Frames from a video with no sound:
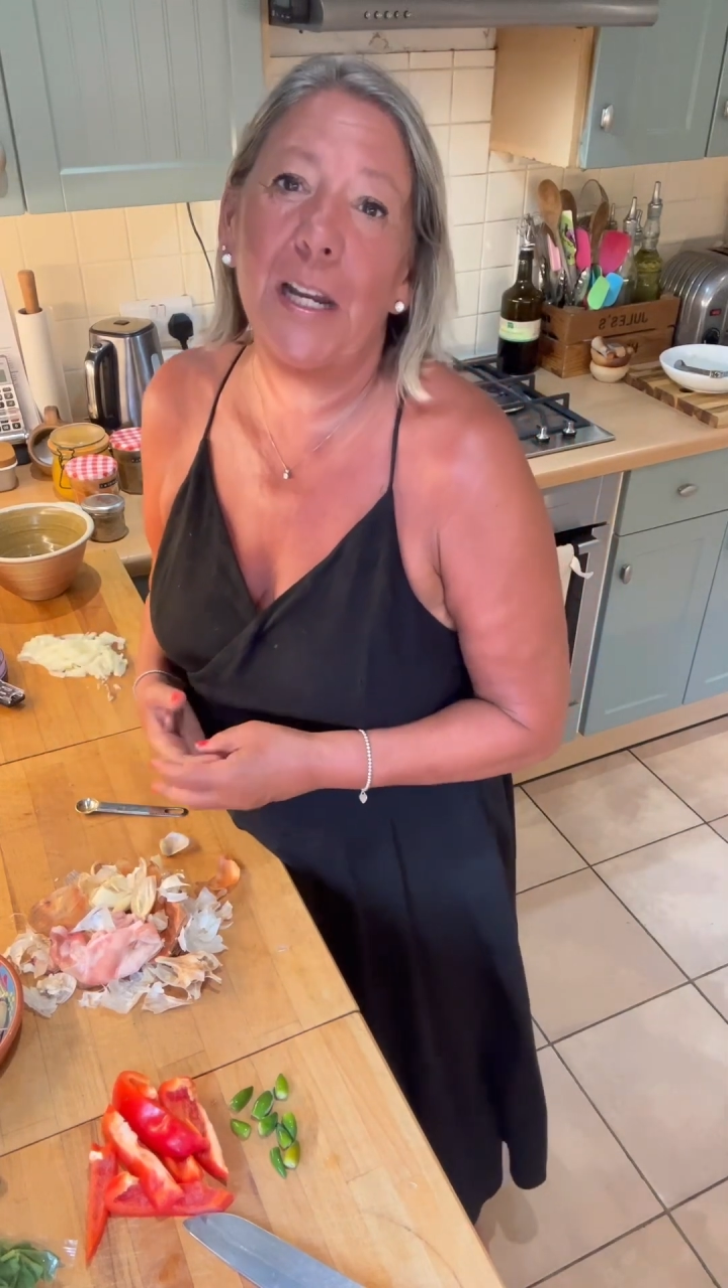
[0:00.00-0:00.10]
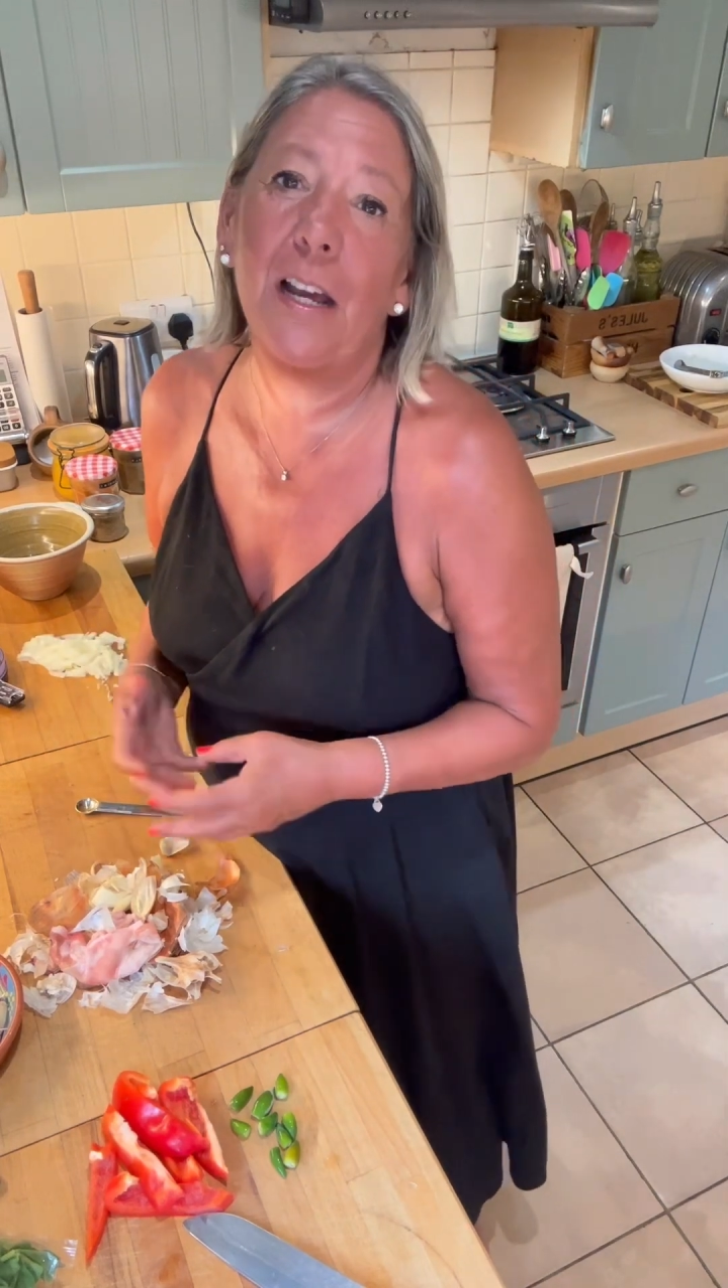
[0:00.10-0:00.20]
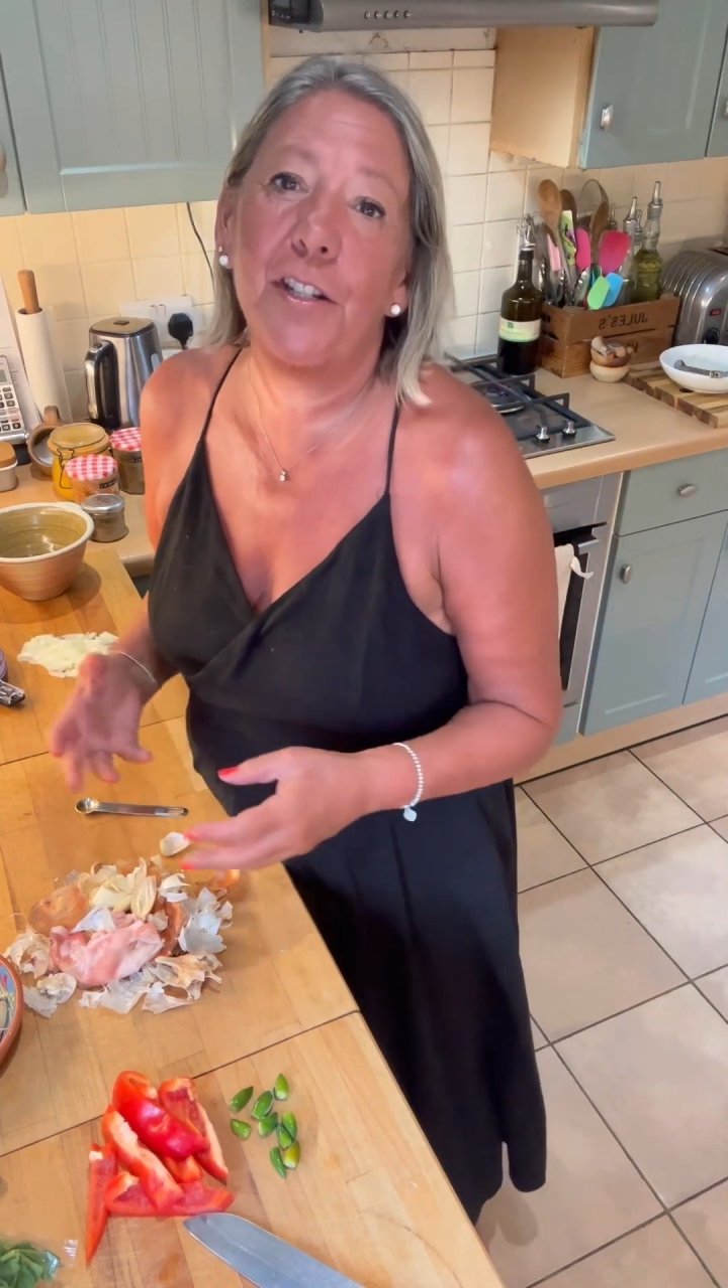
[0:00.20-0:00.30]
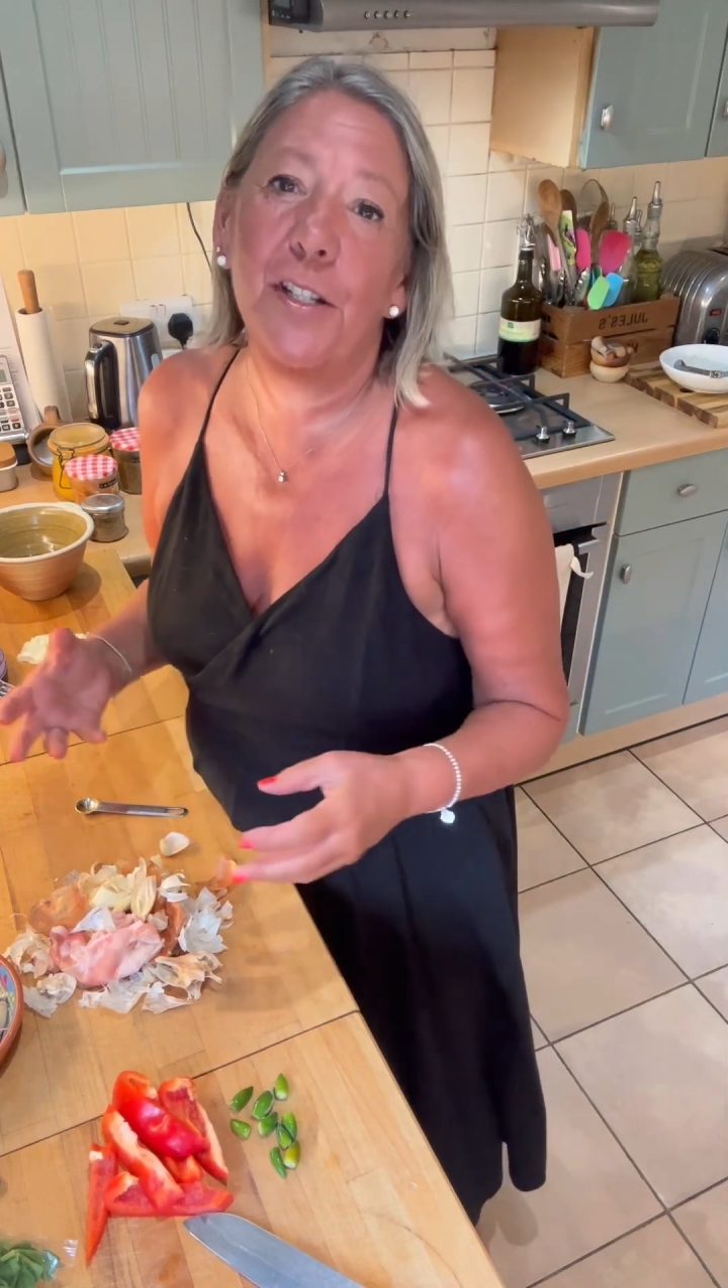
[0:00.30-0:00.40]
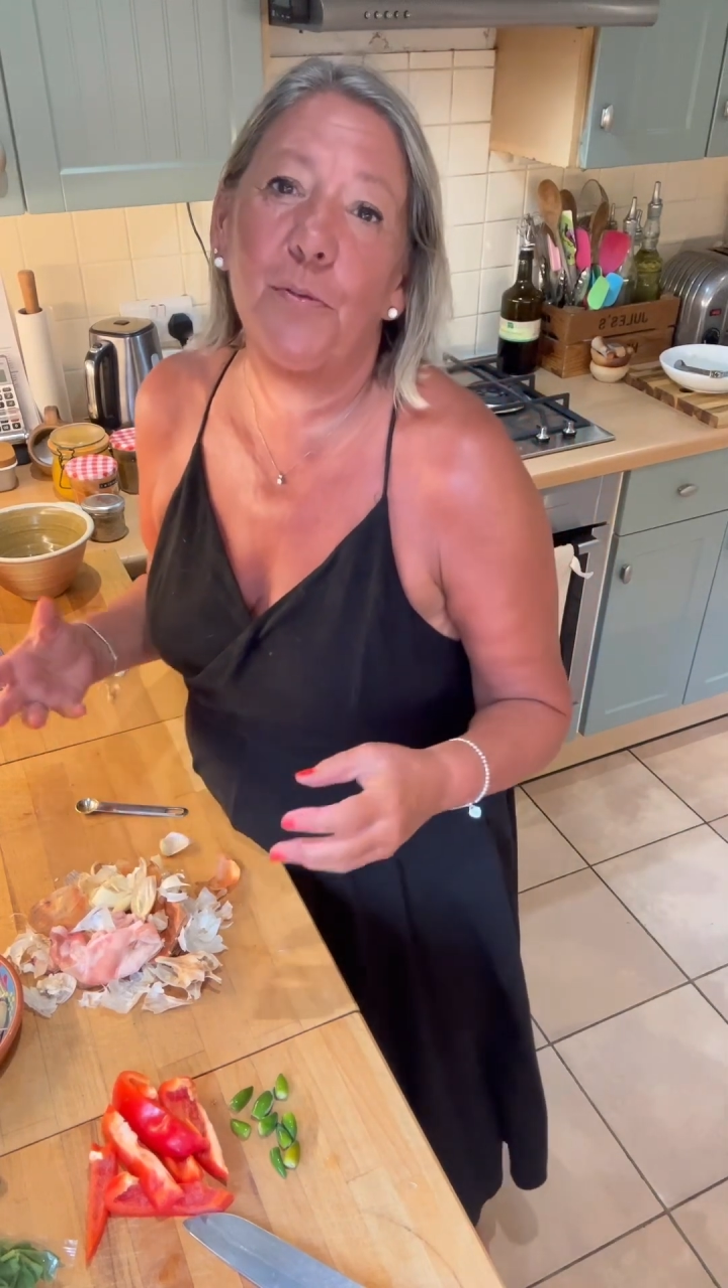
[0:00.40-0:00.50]
and I
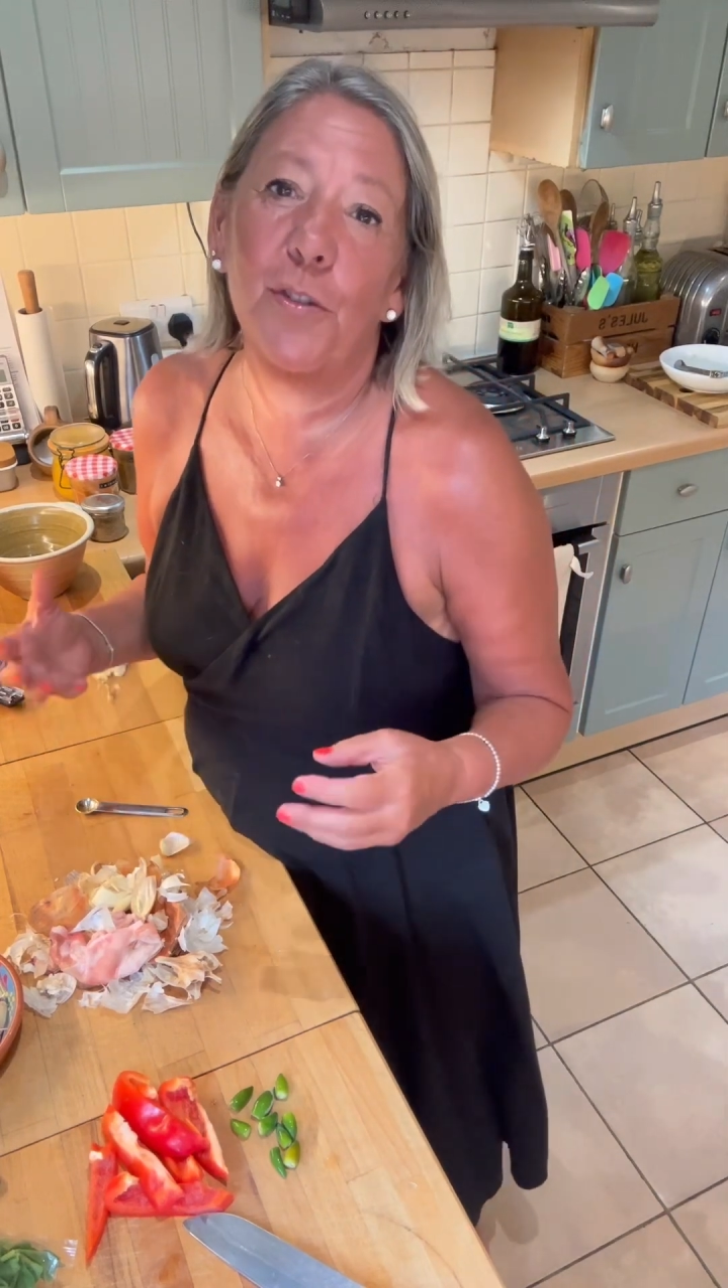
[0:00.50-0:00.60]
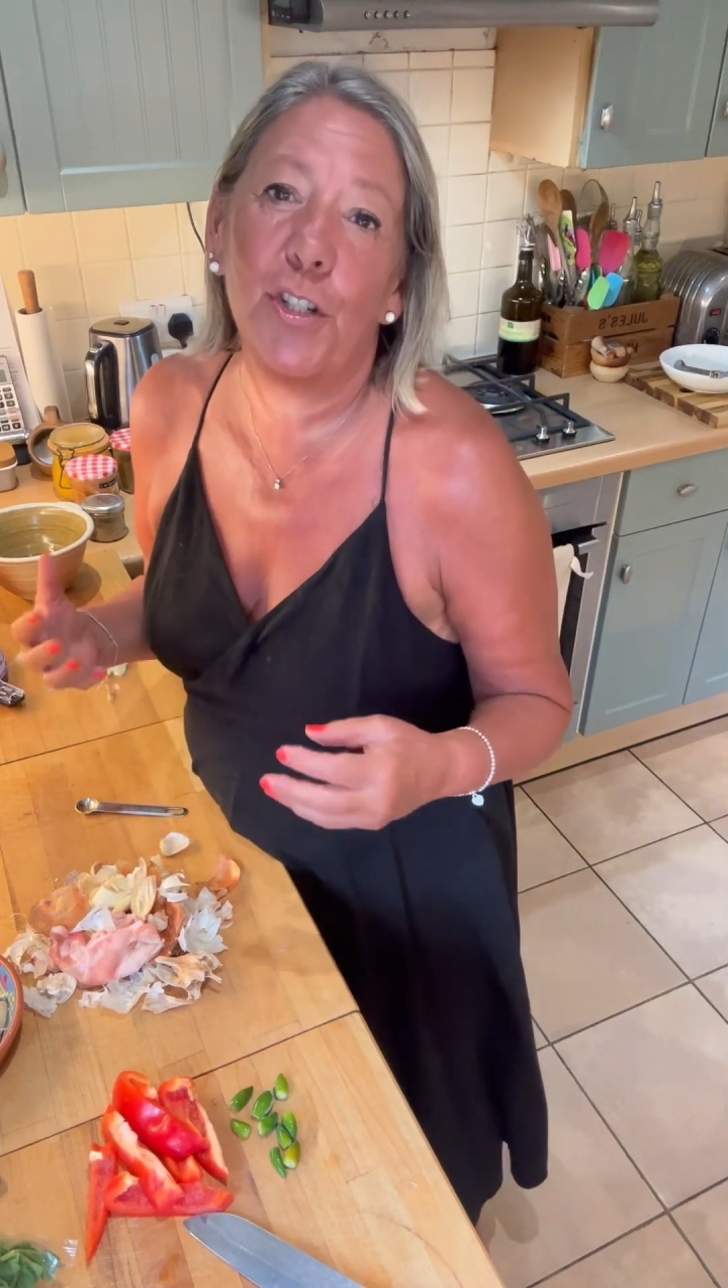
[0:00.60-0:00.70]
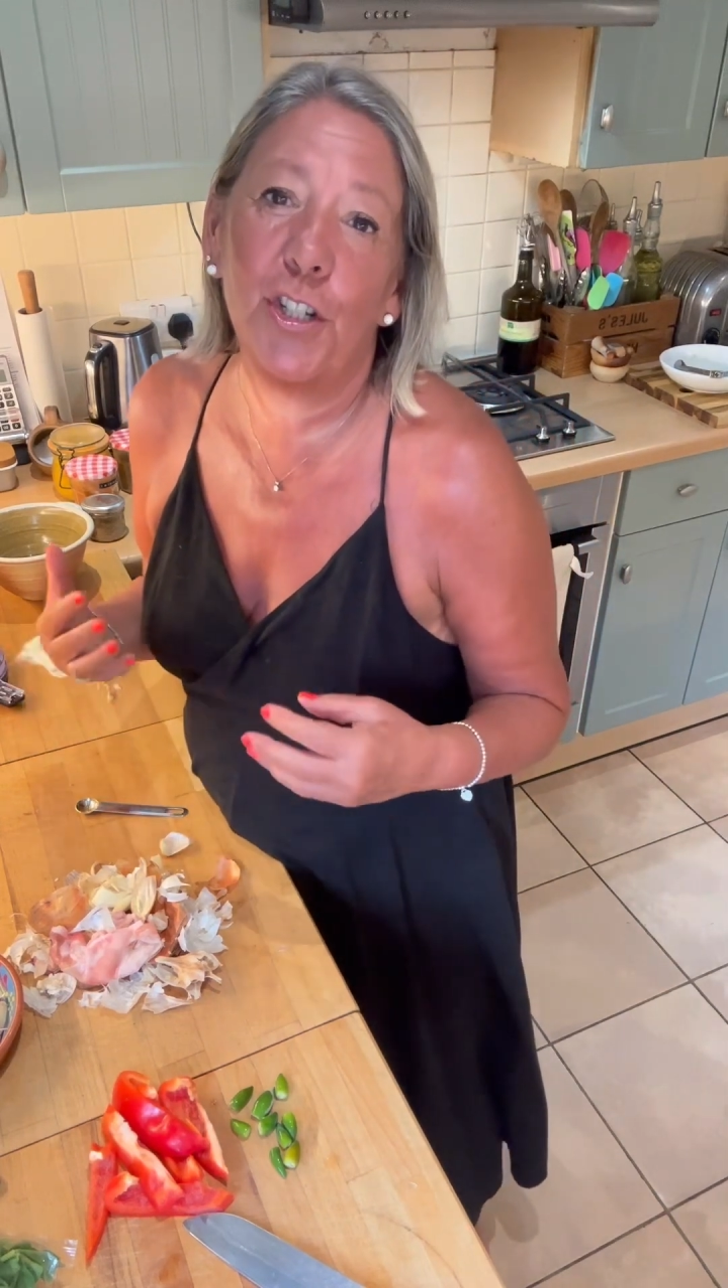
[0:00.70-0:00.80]
just want to